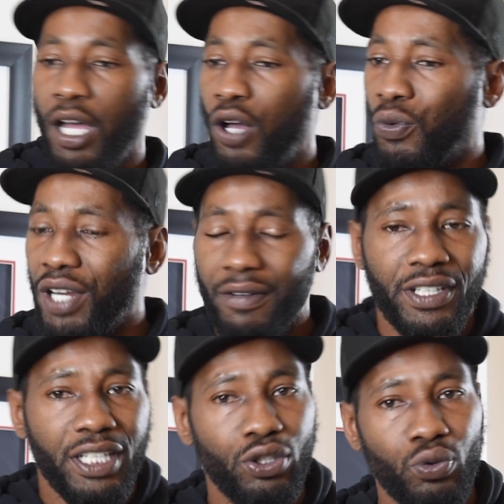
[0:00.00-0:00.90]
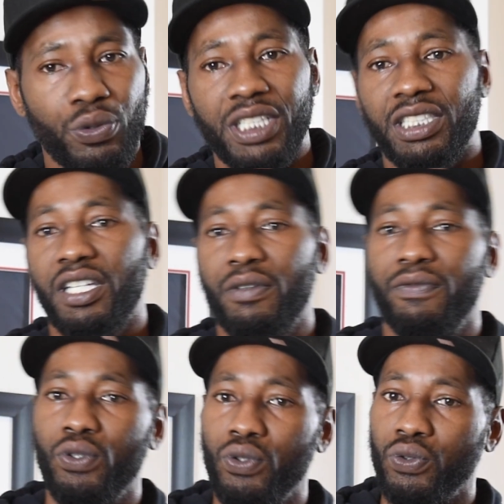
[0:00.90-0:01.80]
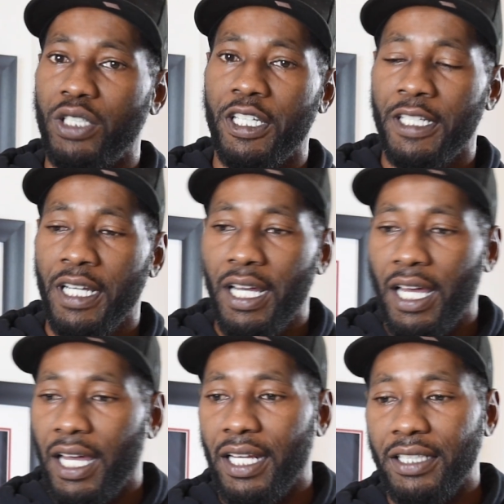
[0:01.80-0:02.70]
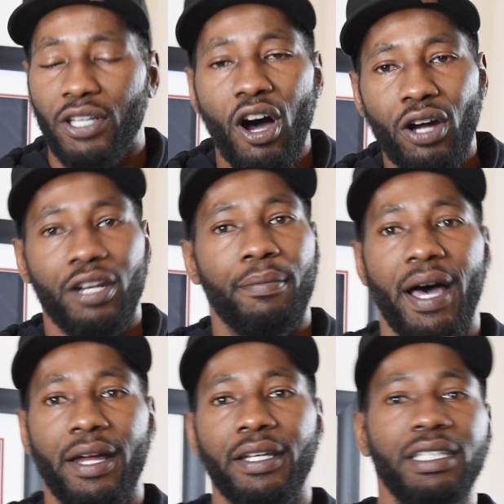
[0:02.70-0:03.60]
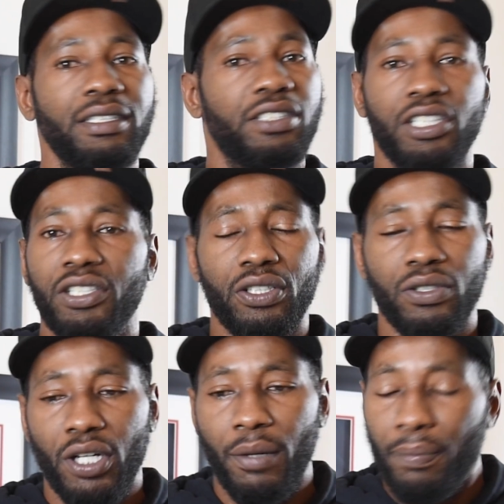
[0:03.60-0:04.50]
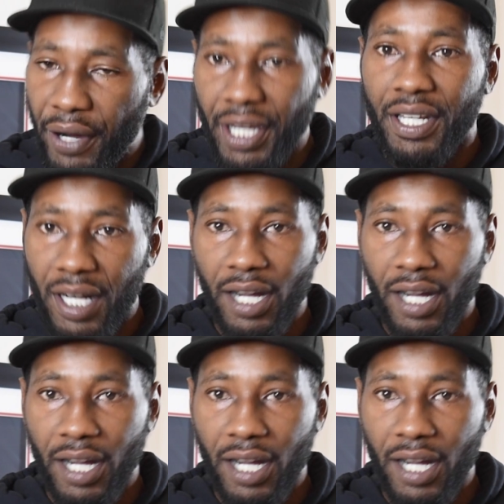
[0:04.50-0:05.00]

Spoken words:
whenever he's doing these interviews and talking about it. He's still bringing it